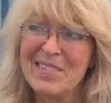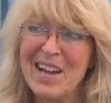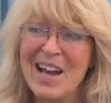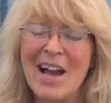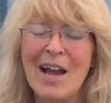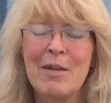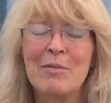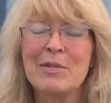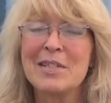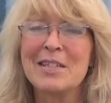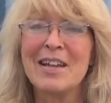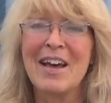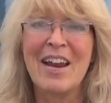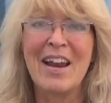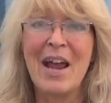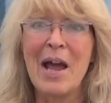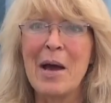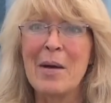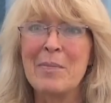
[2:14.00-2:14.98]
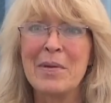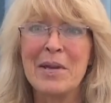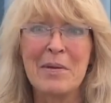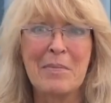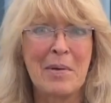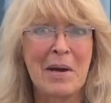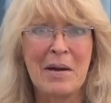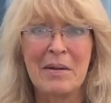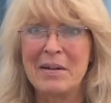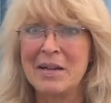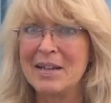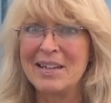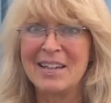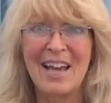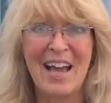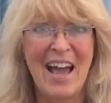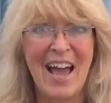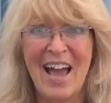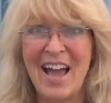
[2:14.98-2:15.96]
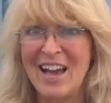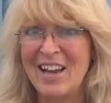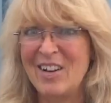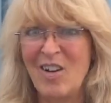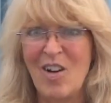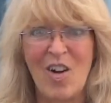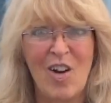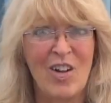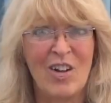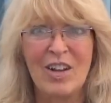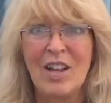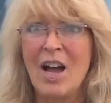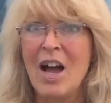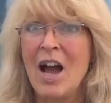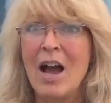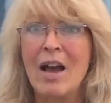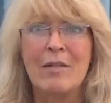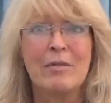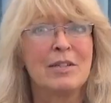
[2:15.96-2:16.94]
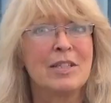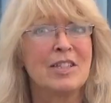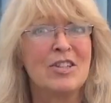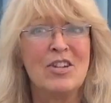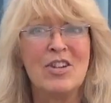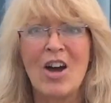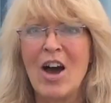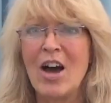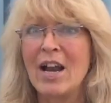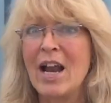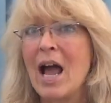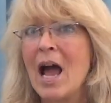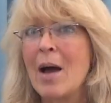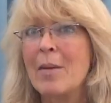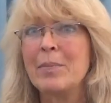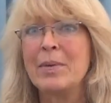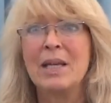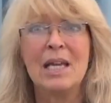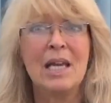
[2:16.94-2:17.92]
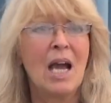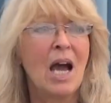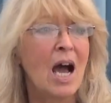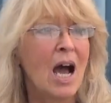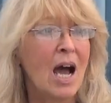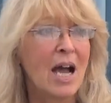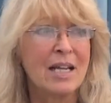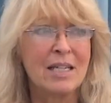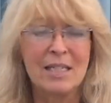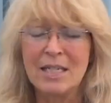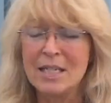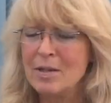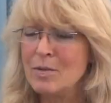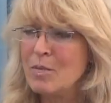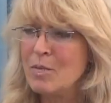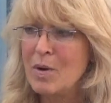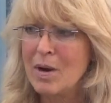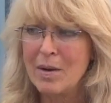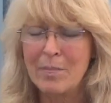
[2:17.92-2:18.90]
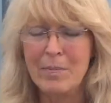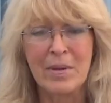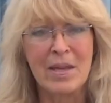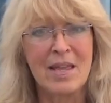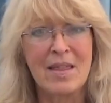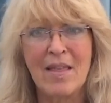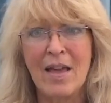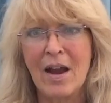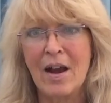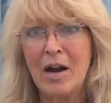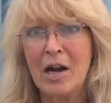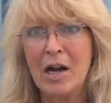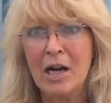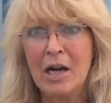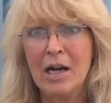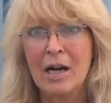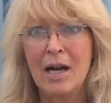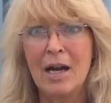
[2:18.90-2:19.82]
I was not happy about it at all. I was not happy. I didn't want to be there.